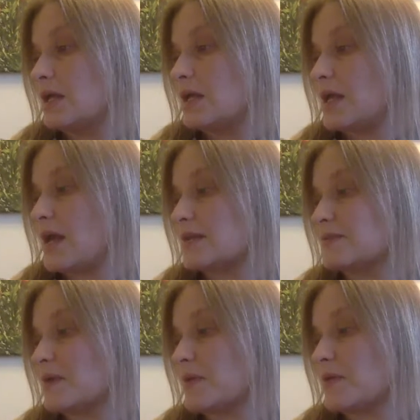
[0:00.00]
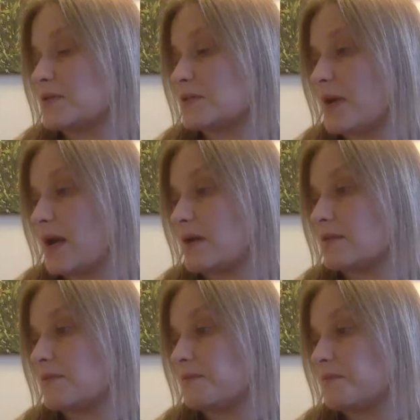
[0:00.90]
He has my mother's
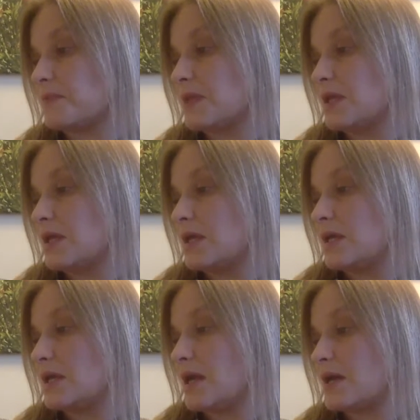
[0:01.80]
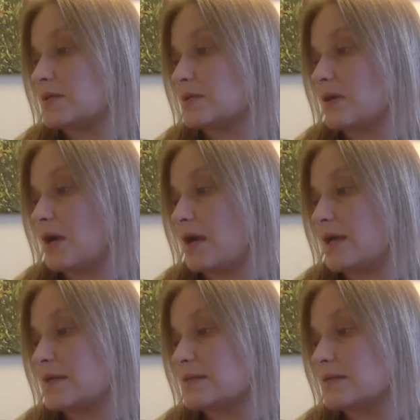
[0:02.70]
smile. He has her
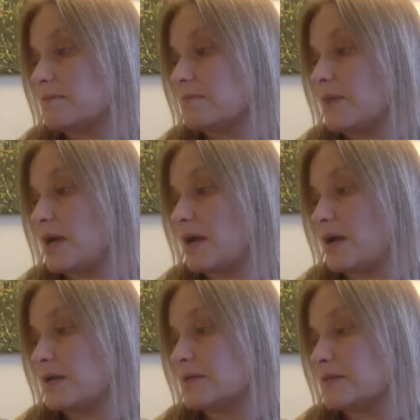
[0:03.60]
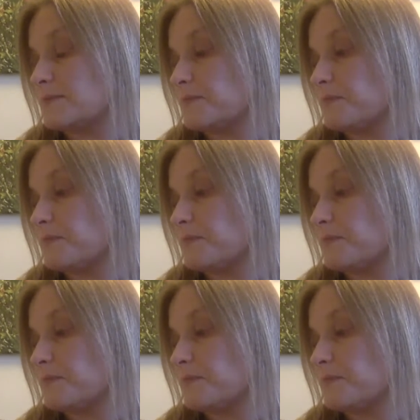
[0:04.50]
eyes, my eyes.